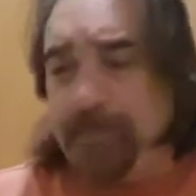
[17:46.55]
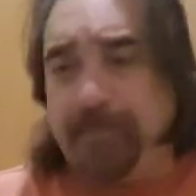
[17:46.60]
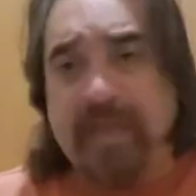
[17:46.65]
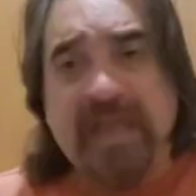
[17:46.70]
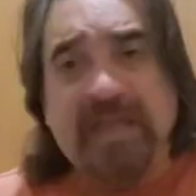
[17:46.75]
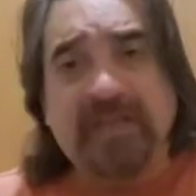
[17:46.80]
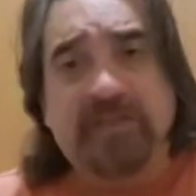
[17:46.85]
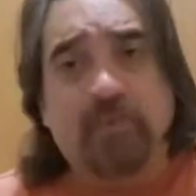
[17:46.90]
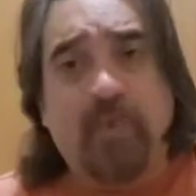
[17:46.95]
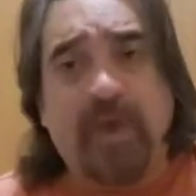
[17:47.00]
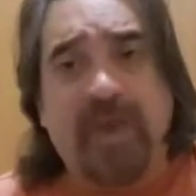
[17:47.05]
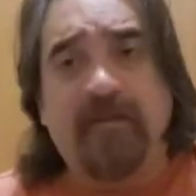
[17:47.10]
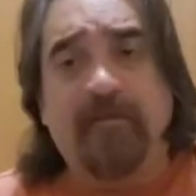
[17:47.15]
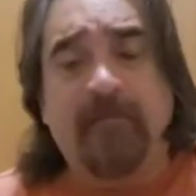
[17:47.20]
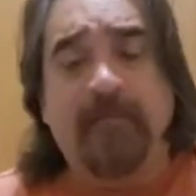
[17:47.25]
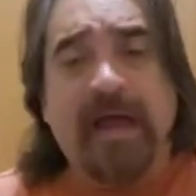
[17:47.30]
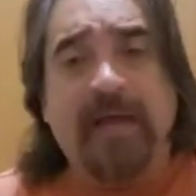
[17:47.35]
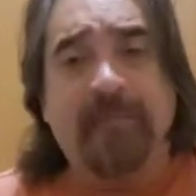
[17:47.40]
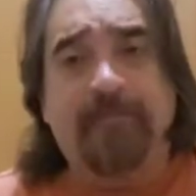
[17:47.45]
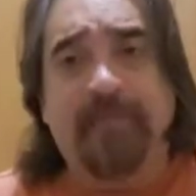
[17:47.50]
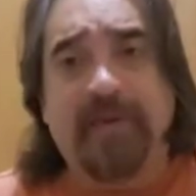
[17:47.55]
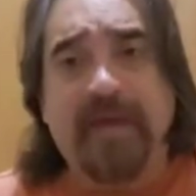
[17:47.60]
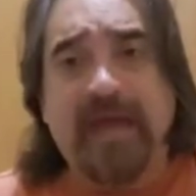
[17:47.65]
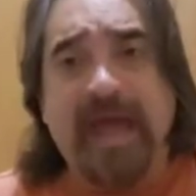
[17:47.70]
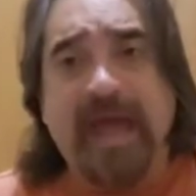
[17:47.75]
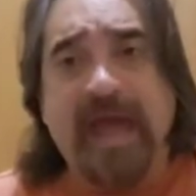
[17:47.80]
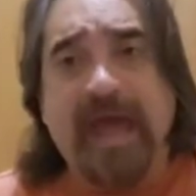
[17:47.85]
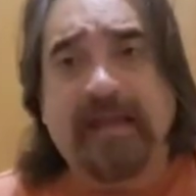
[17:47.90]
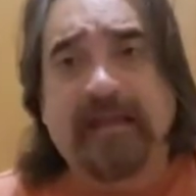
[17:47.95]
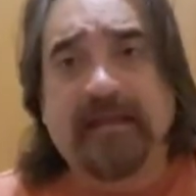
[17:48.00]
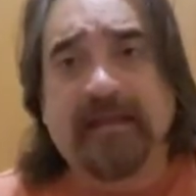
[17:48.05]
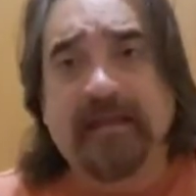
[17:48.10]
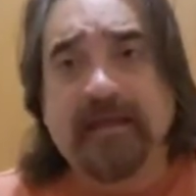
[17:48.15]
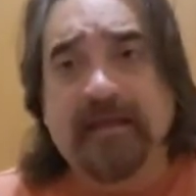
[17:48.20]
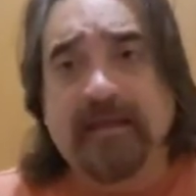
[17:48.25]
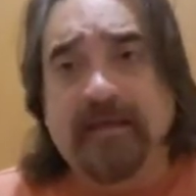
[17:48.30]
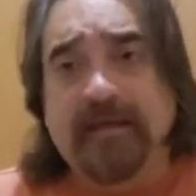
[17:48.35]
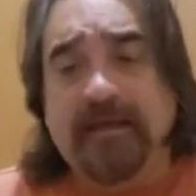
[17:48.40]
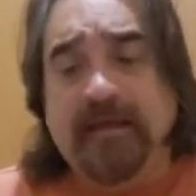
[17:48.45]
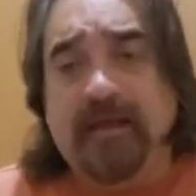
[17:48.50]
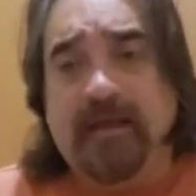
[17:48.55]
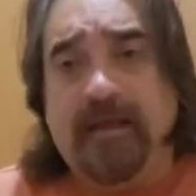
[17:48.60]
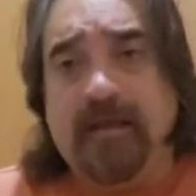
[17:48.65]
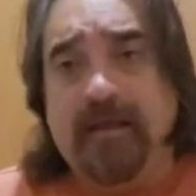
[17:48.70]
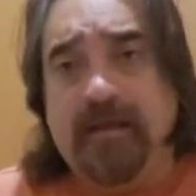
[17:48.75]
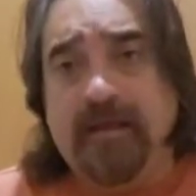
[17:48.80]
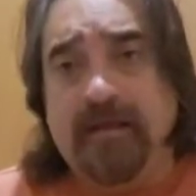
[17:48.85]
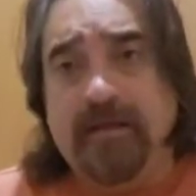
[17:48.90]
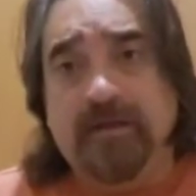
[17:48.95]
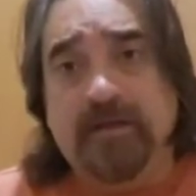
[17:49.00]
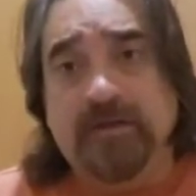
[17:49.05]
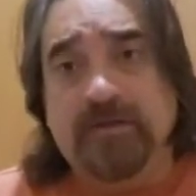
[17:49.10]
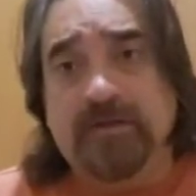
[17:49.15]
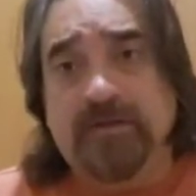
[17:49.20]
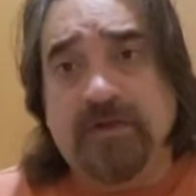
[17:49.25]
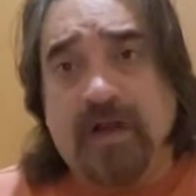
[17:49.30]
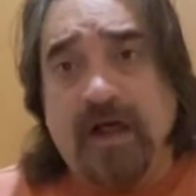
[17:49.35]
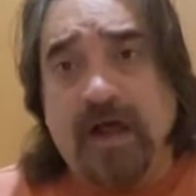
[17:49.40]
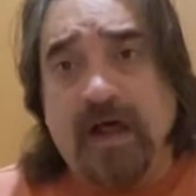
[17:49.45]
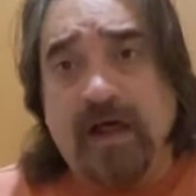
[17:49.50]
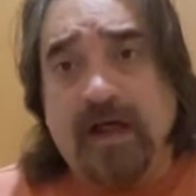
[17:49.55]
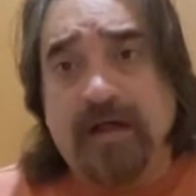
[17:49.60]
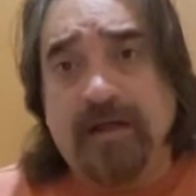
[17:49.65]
The base weight of my pack is,